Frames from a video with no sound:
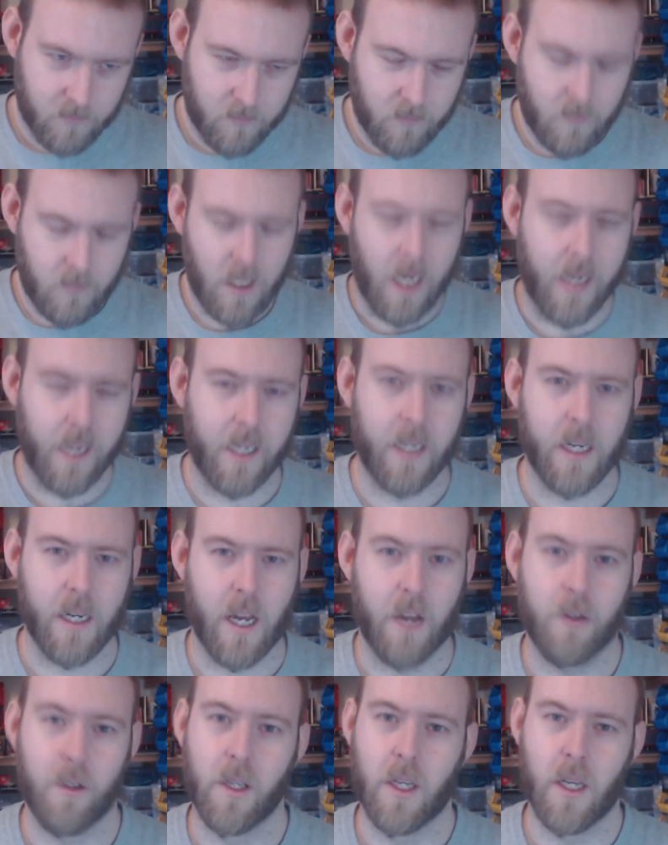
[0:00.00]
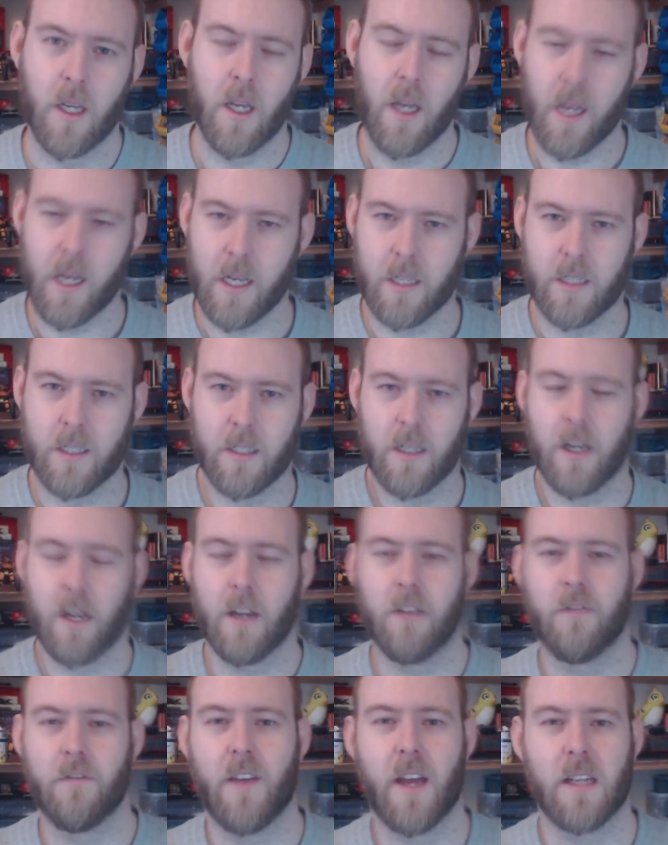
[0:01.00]
And, you know, it's
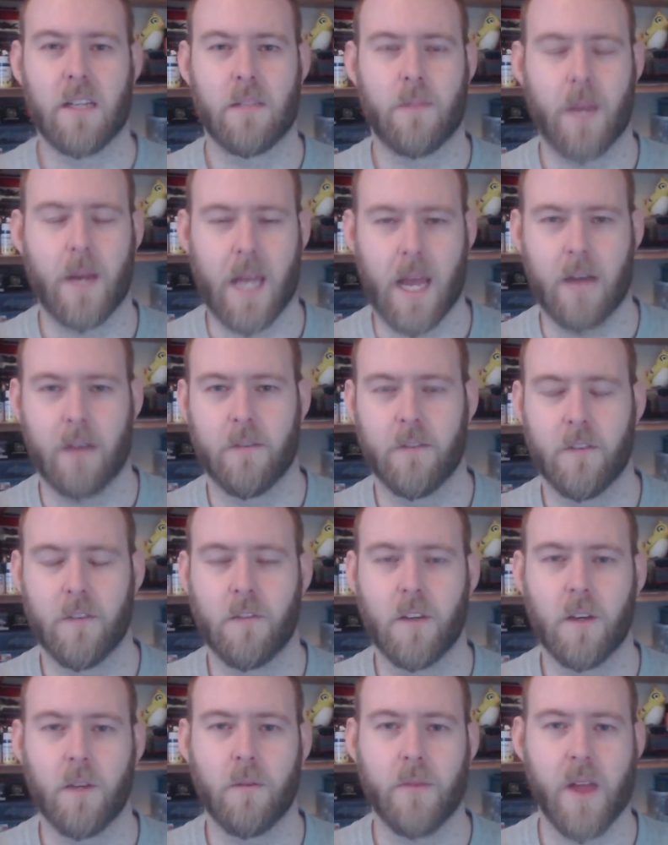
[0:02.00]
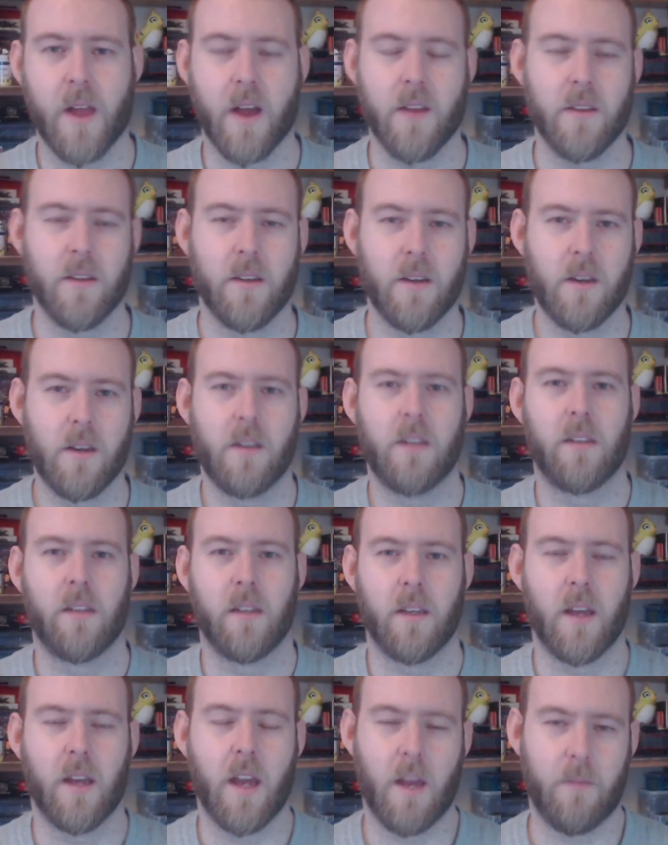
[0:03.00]
unfair to pick out the few without
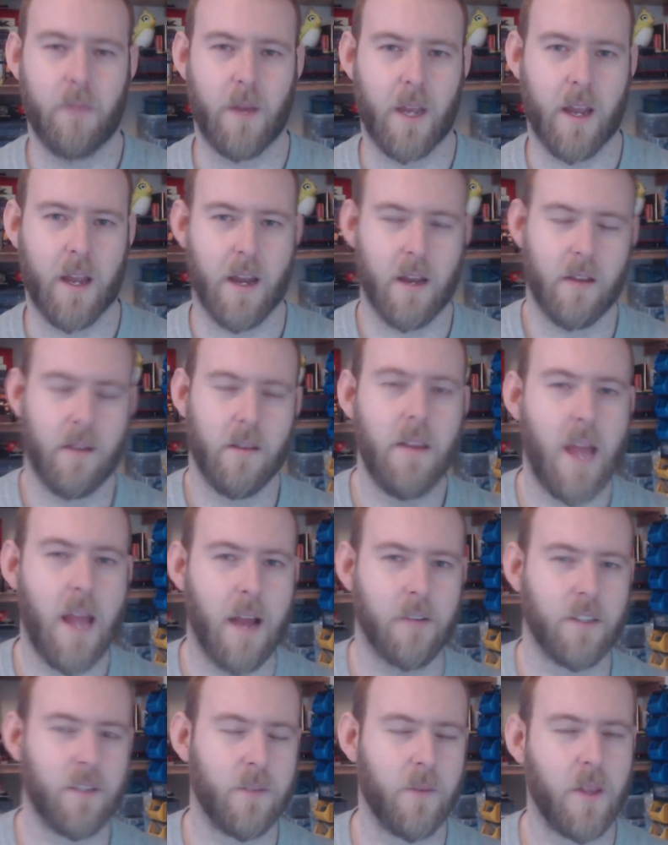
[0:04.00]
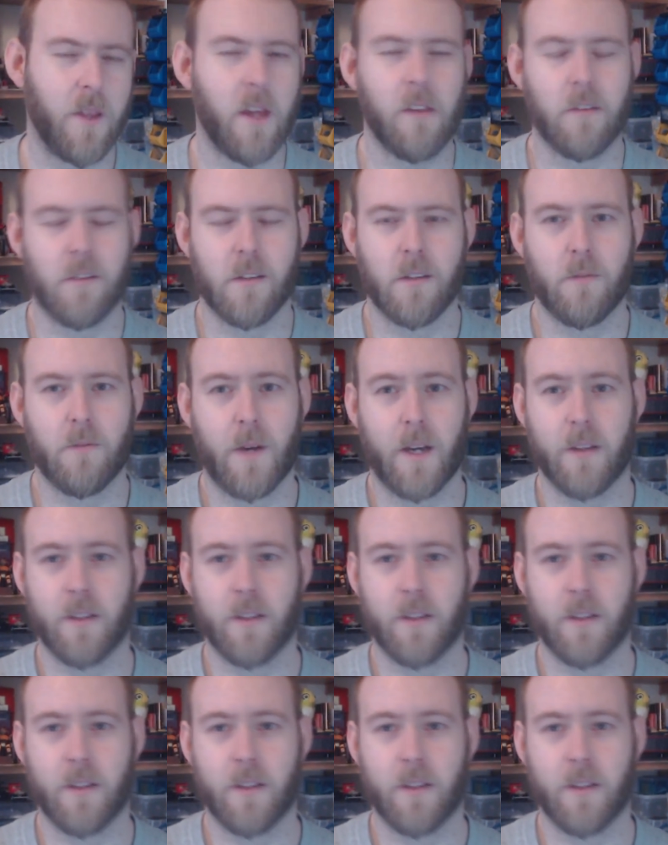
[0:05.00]
picking out some of the others as well.